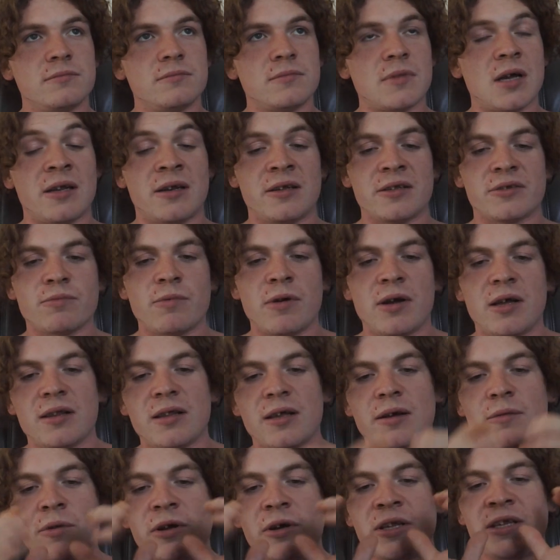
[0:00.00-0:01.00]
and as well,
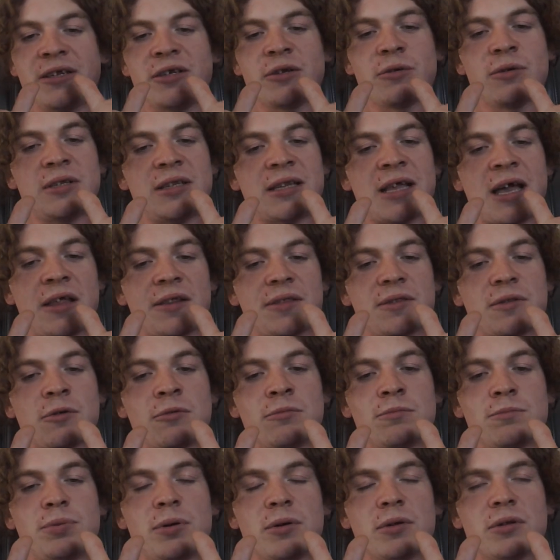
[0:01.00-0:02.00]
when you're doing that
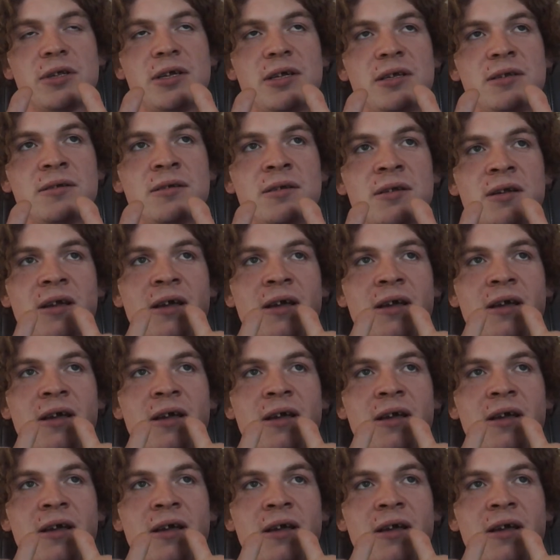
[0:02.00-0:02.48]
thumb pulling,